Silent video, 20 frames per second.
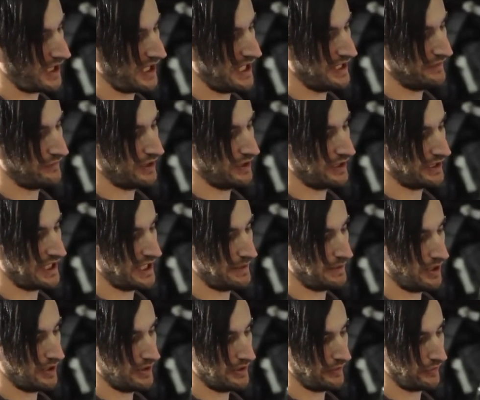And if I
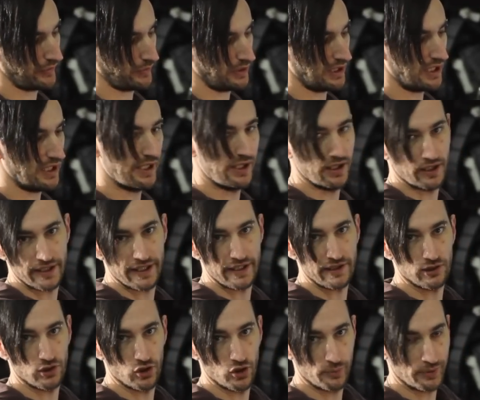keep going this way, I
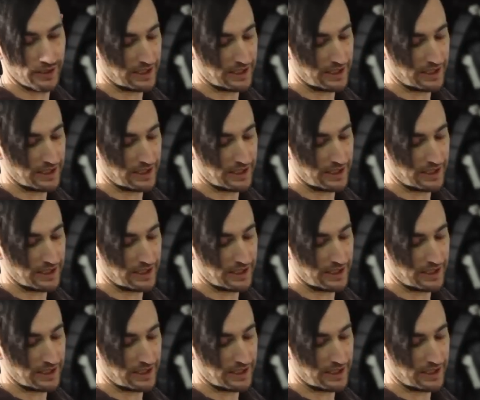get a low